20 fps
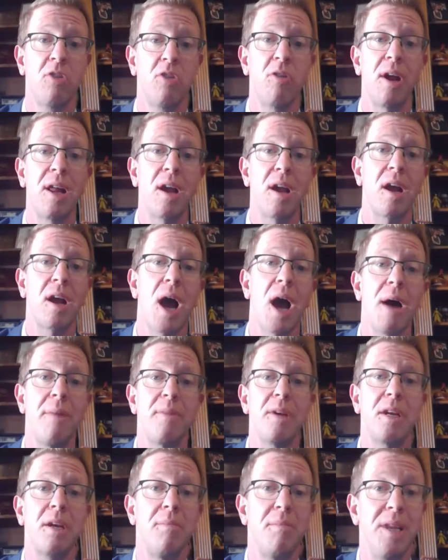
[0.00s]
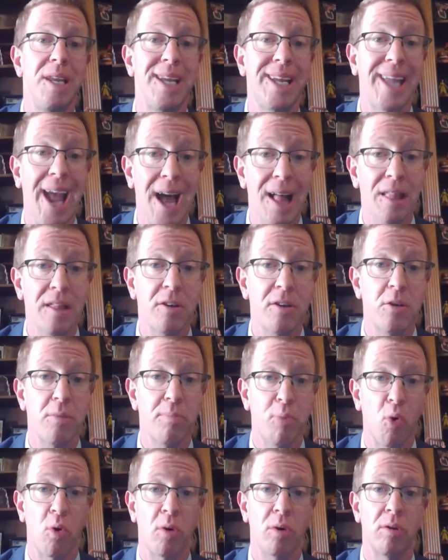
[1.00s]
Creating a common committee calendar
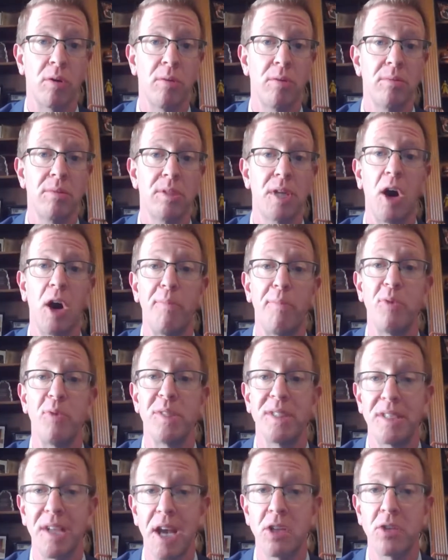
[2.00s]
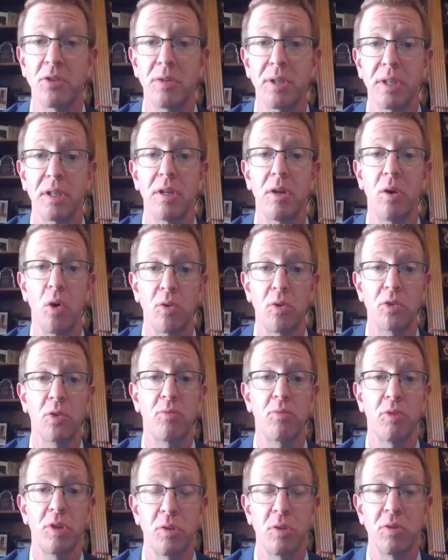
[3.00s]
portal to help with scheduling could also
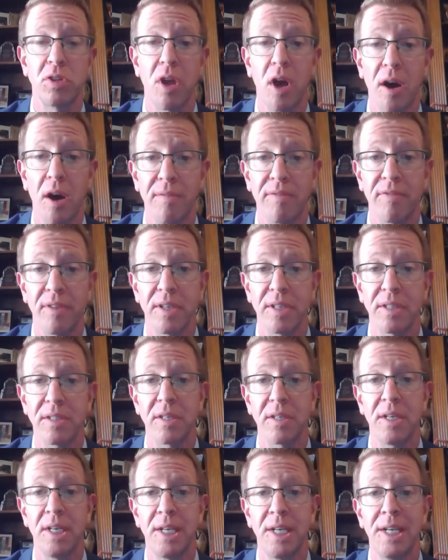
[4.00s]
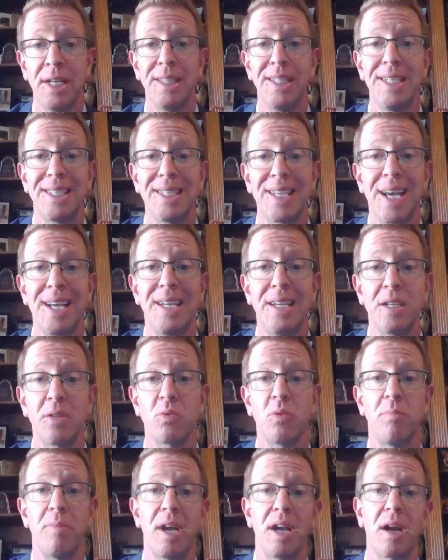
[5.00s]
reduce conflicts. These ideas
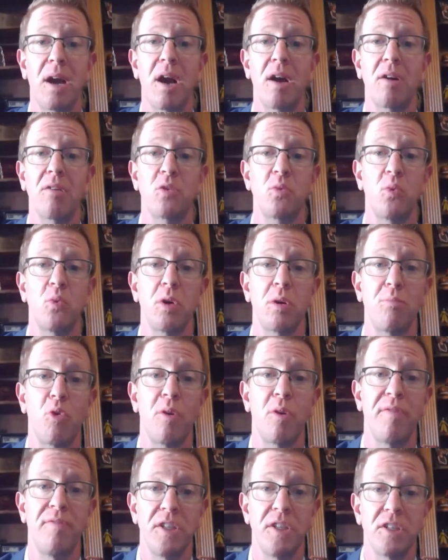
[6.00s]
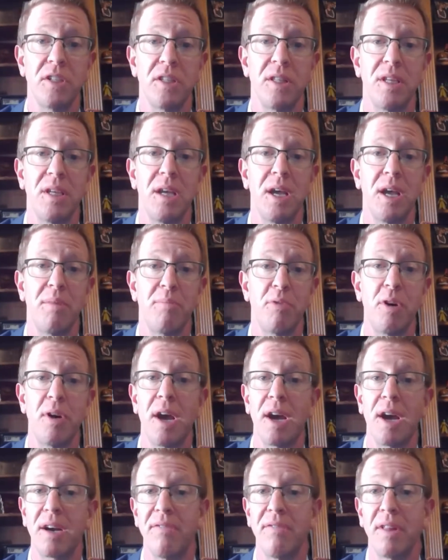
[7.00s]
will make Congress work more efficiently and
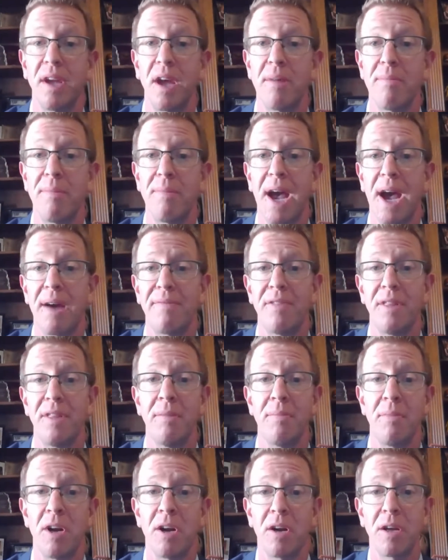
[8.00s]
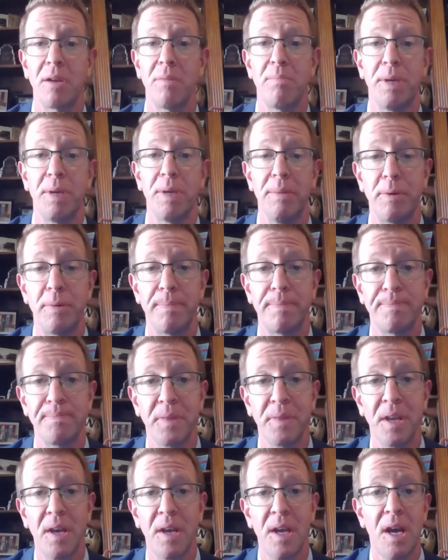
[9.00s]
productively on behalf of the American people.
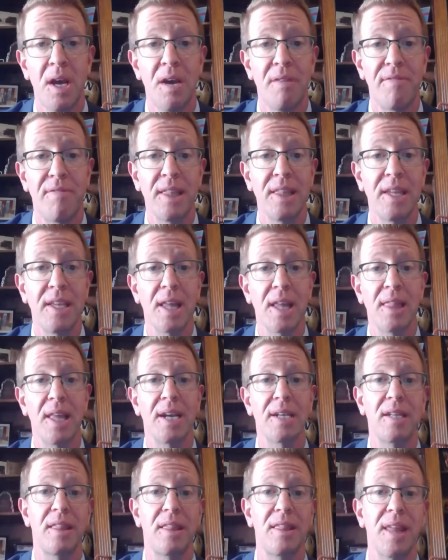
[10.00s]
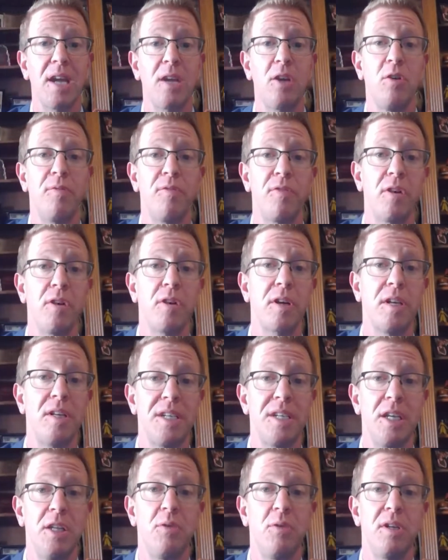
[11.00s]
Finally, I'd like to thank you for your
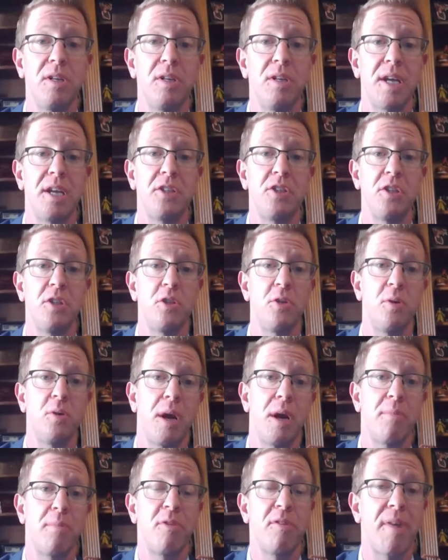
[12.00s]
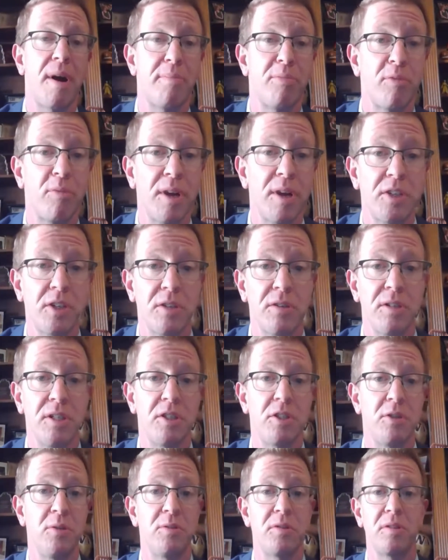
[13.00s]
continued attention to a number of operational
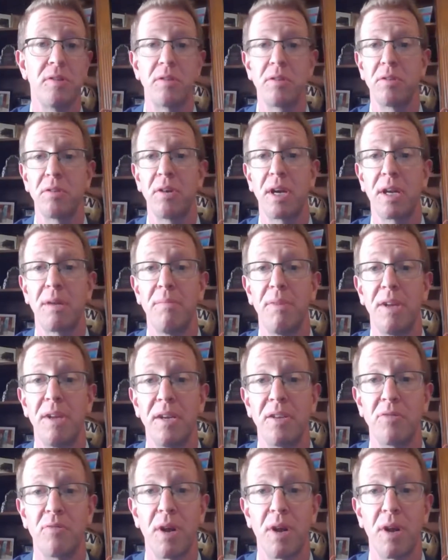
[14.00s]
issues the Select Committee